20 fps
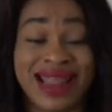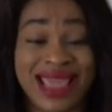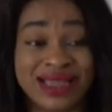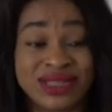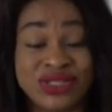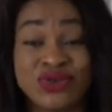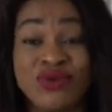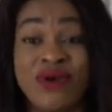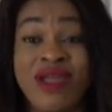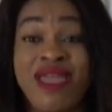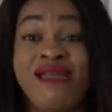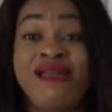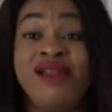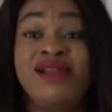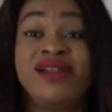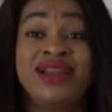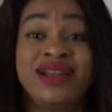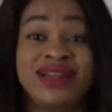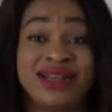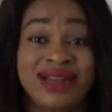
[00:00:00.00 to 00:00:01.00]
like to
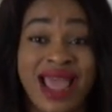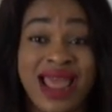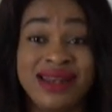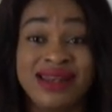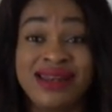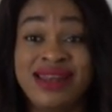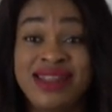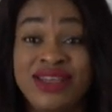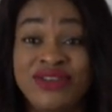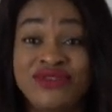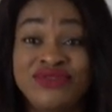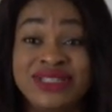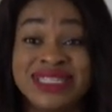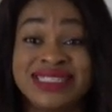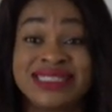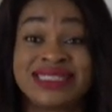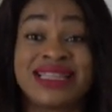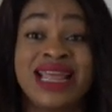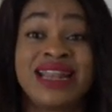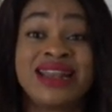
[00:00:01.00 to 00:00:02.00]
earn and live
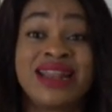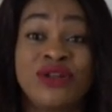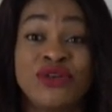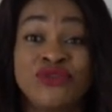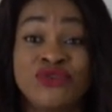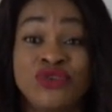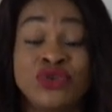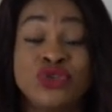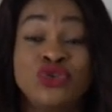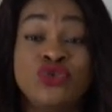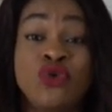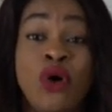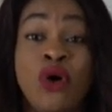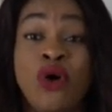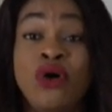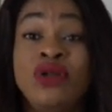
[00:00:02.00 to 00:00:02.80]
the standard of what you are,